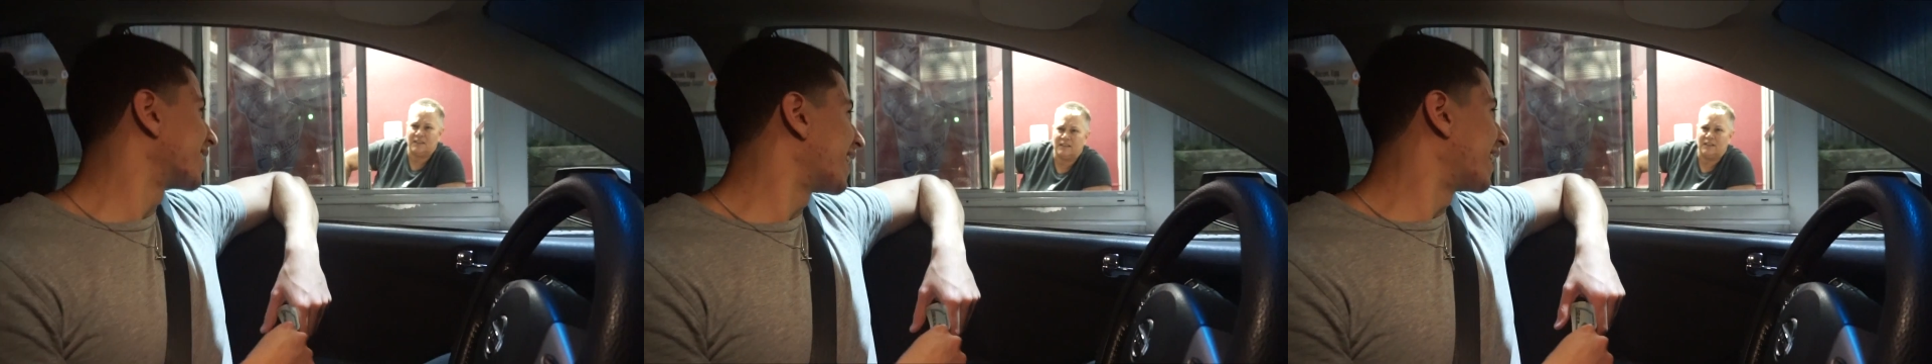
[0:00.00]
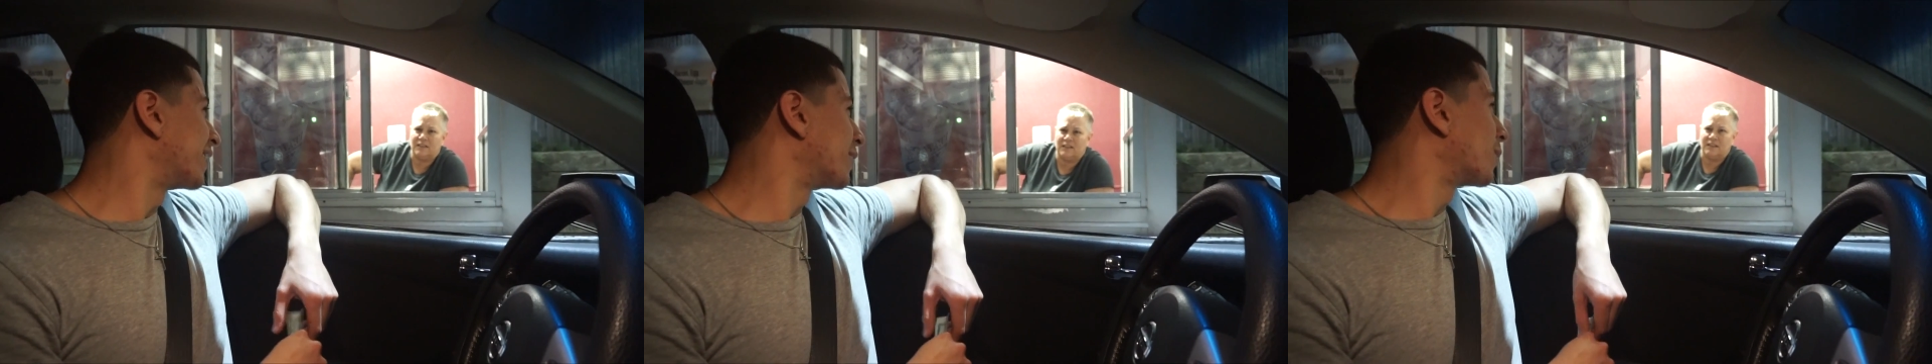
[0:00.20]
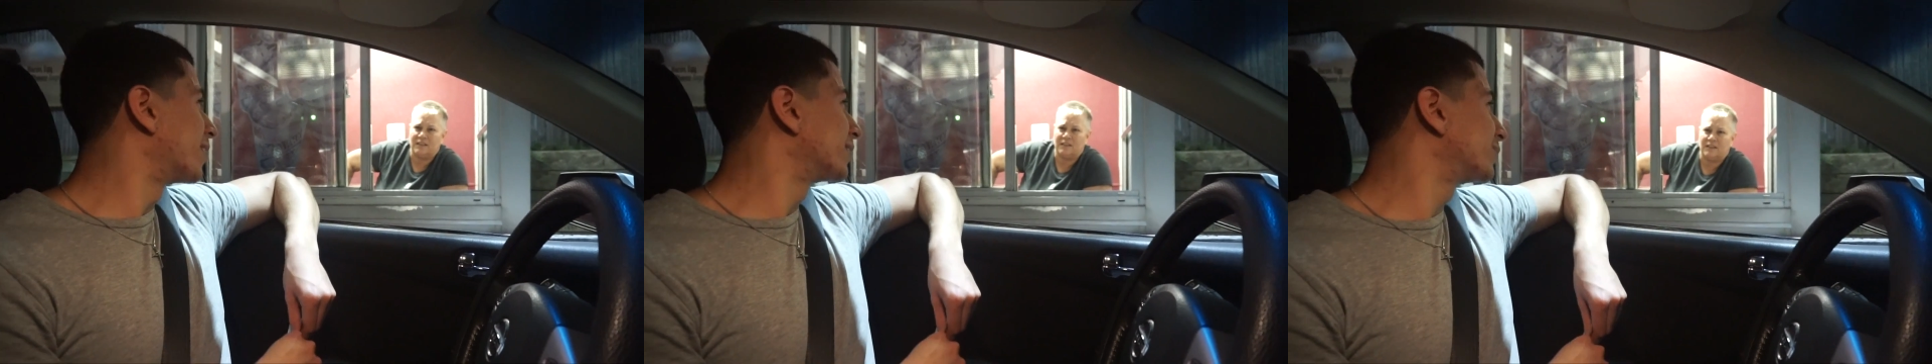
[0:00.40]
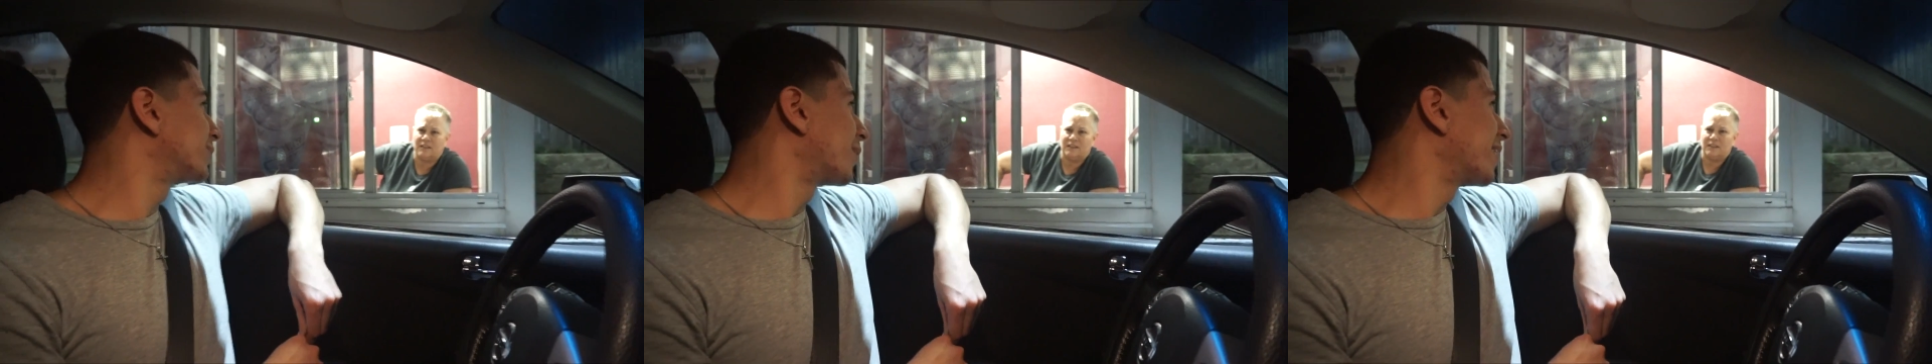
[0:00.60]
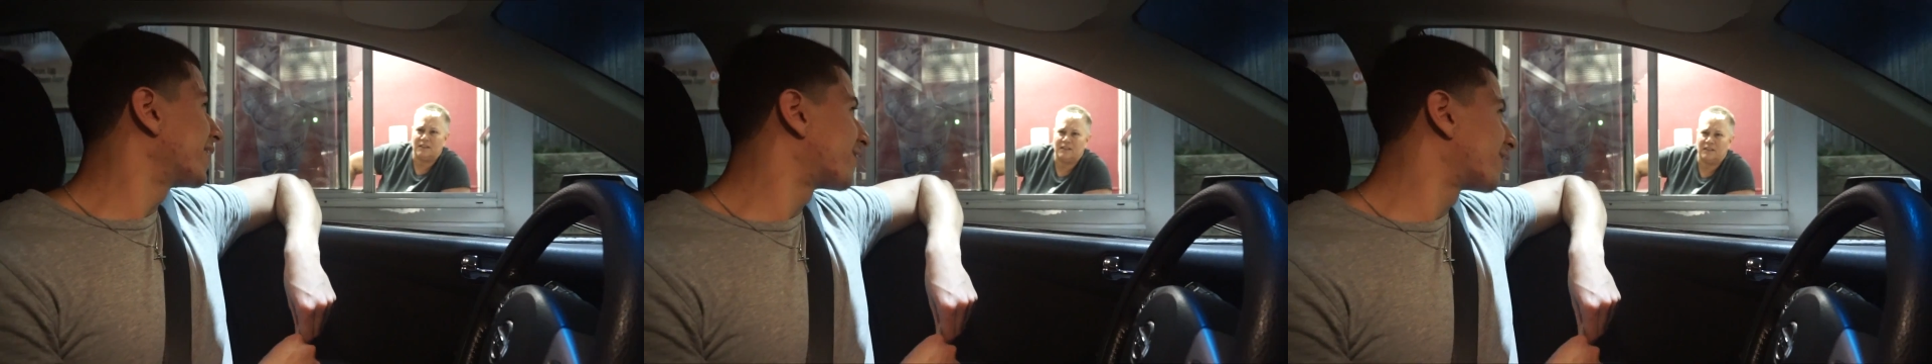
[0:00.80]
and the ones who
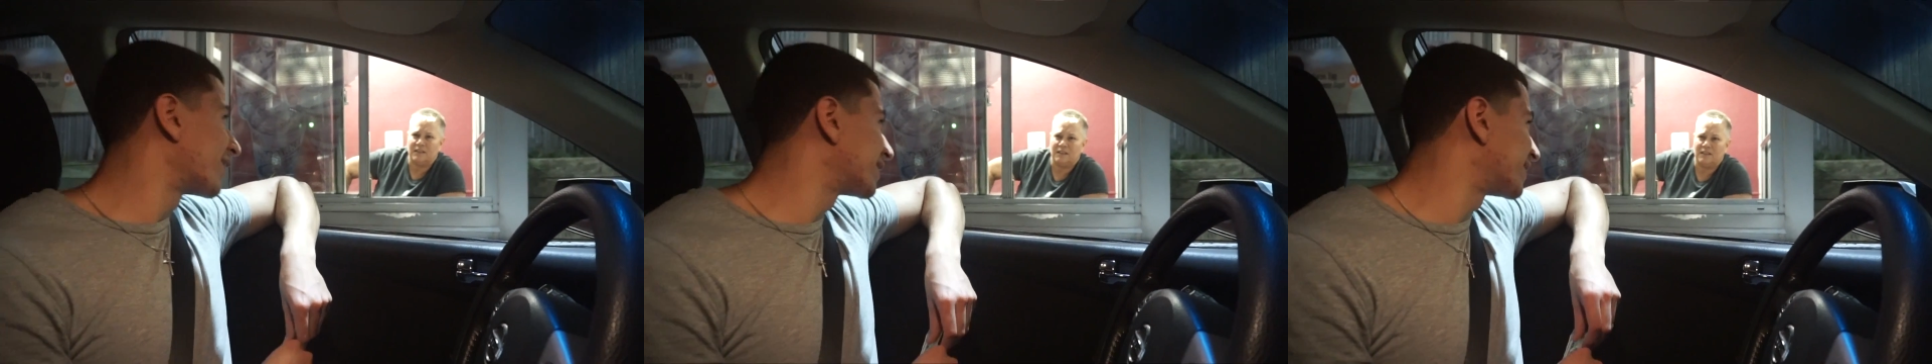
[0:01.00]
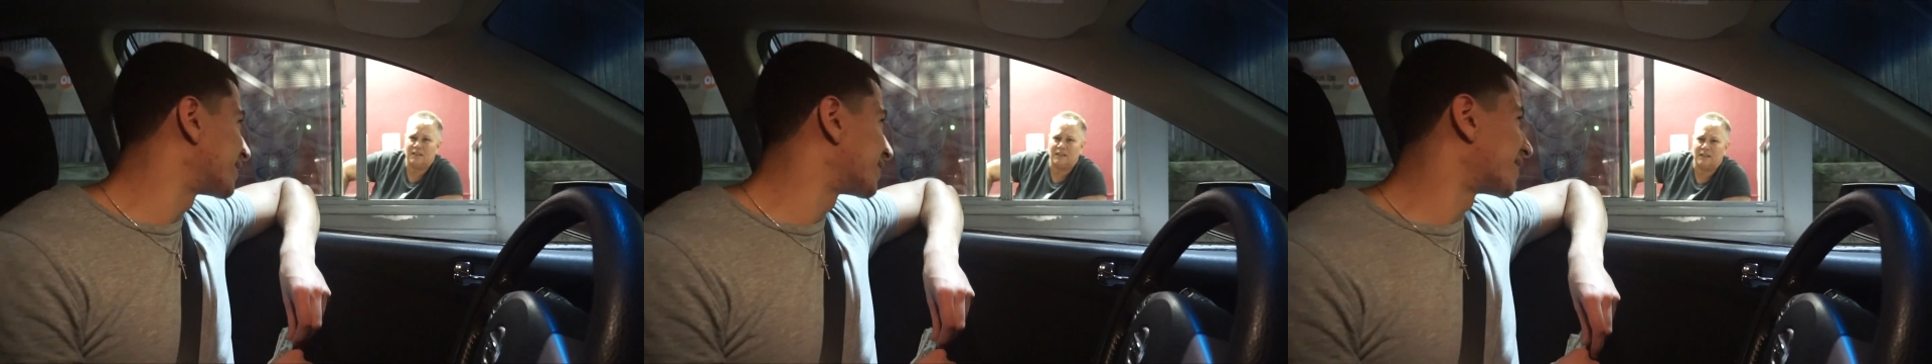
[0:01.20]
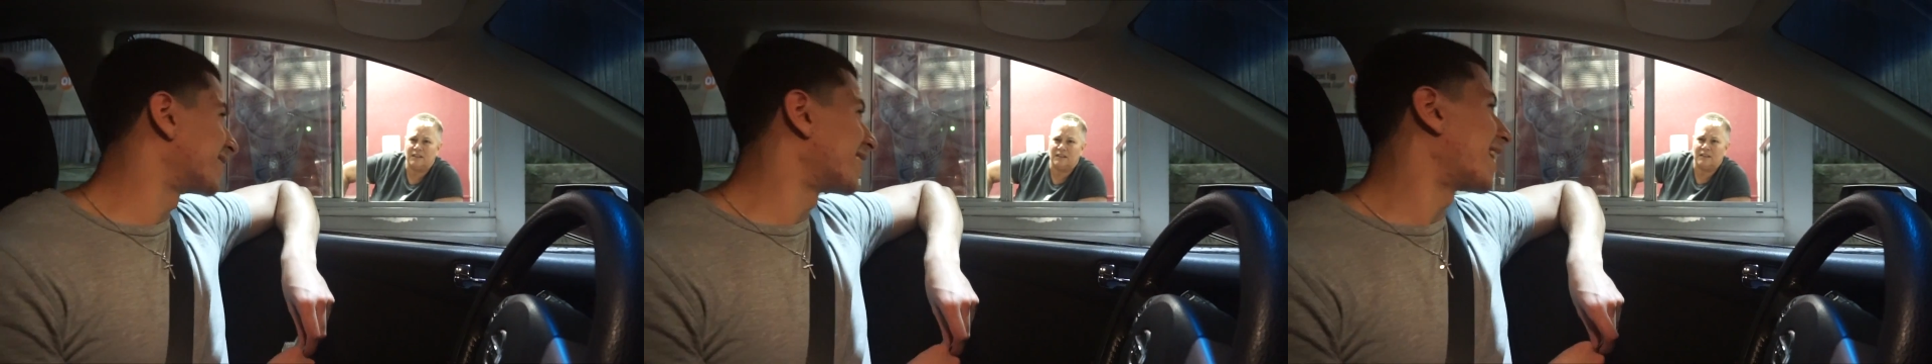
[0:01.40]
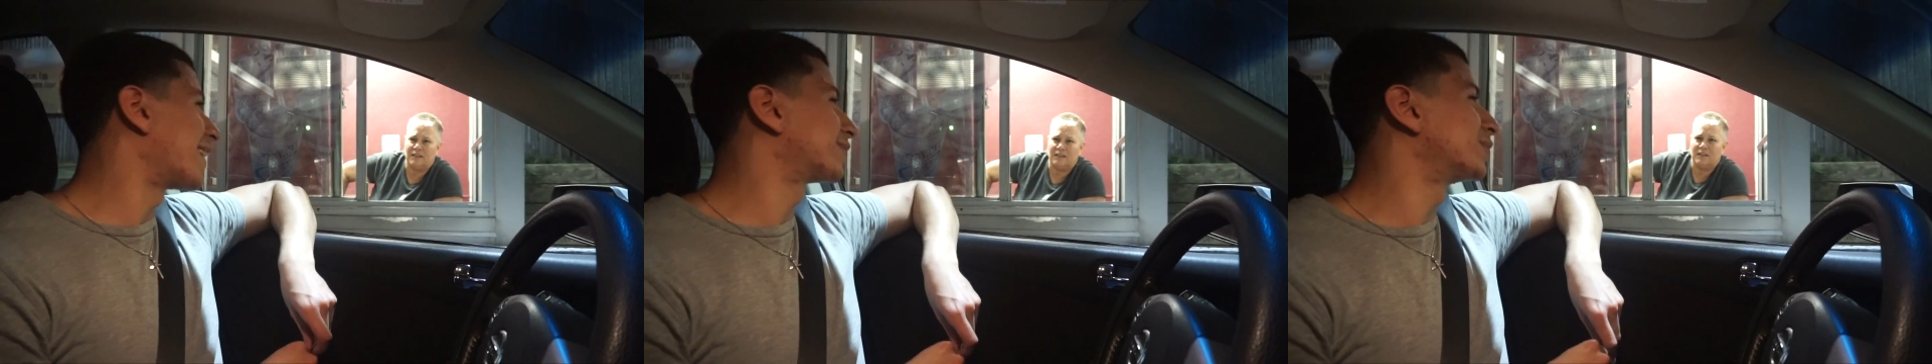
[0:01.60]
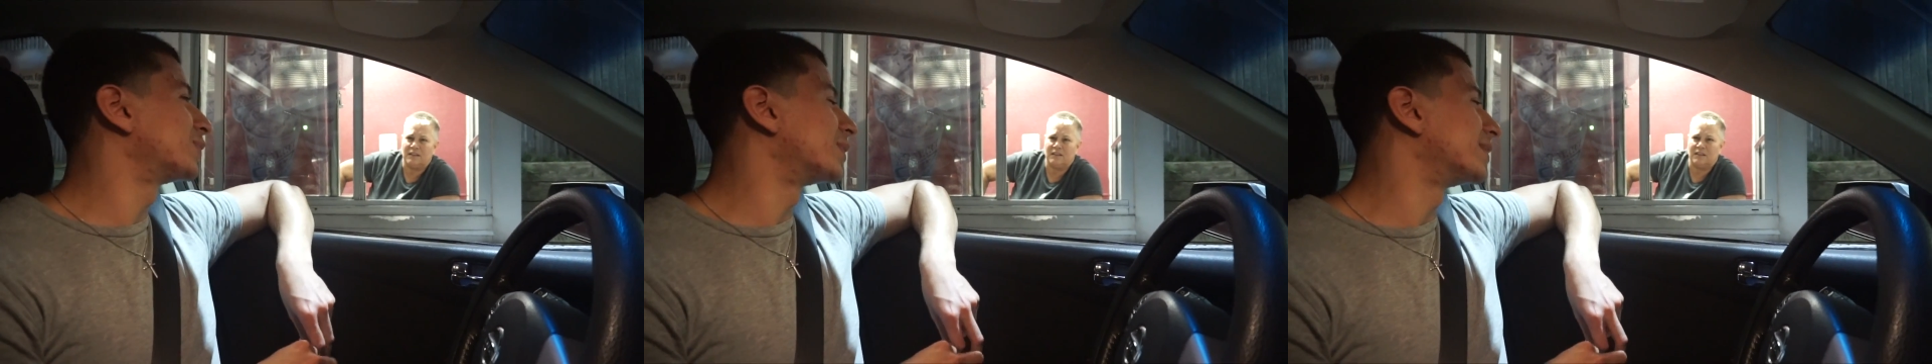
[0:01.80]
don't eat it first is gonna have
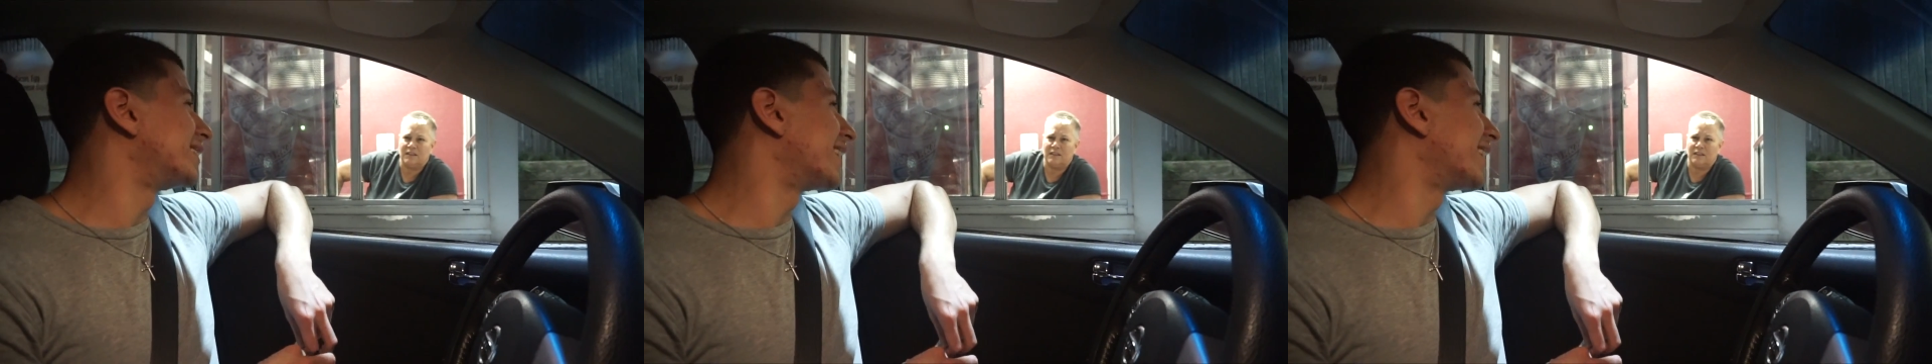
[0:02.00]
to do a